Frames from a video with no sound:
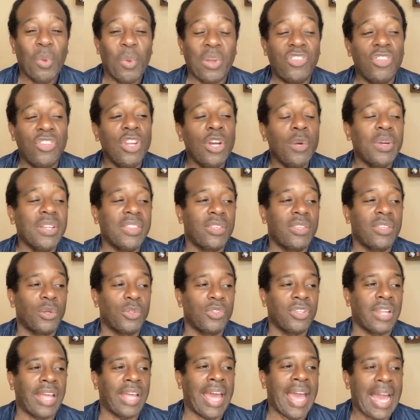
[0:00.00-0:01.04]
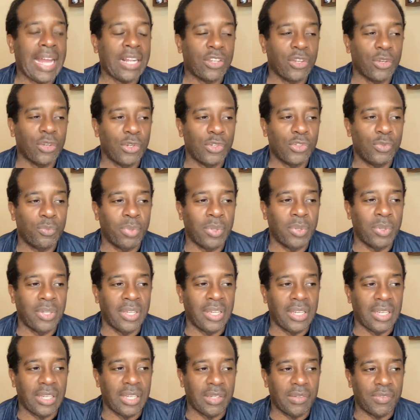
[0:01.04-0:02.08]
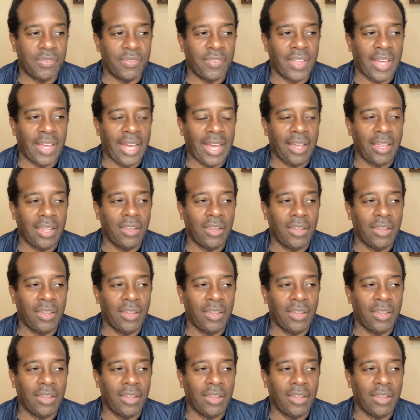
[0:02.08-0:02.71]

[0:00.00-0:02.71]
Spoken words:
But you know what? The actors believe that